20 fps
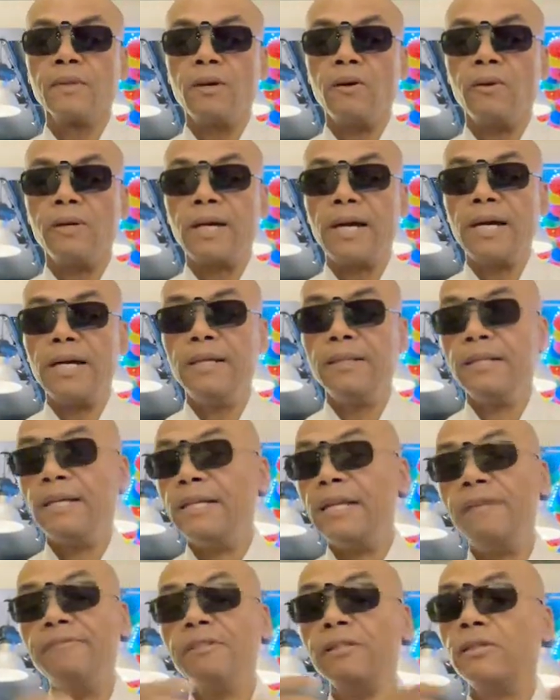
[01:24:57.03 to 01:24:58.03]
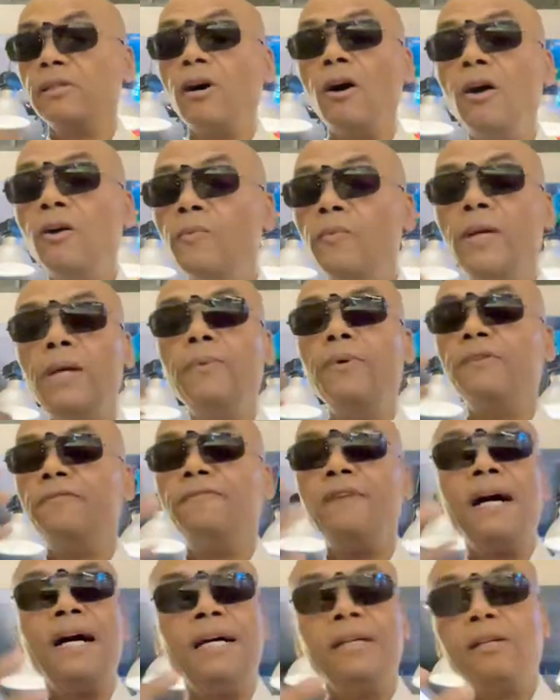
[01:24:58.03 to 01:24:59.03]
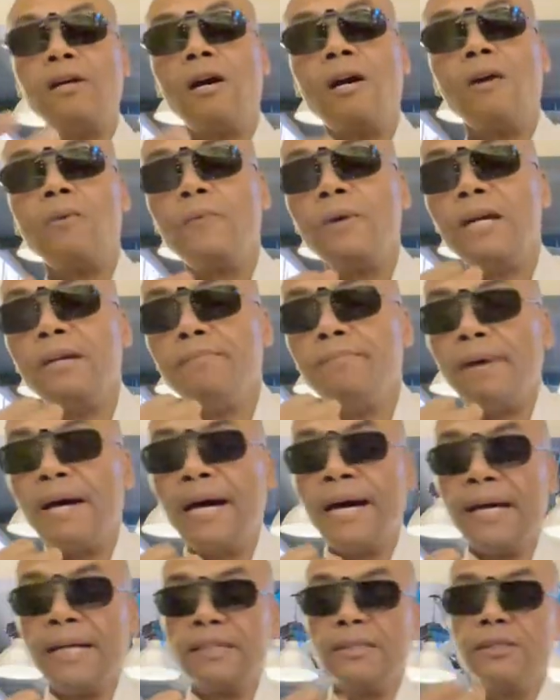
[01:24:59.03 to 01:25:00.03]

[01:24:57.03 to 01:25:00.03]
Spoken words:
Okay? They never thought we would find our way back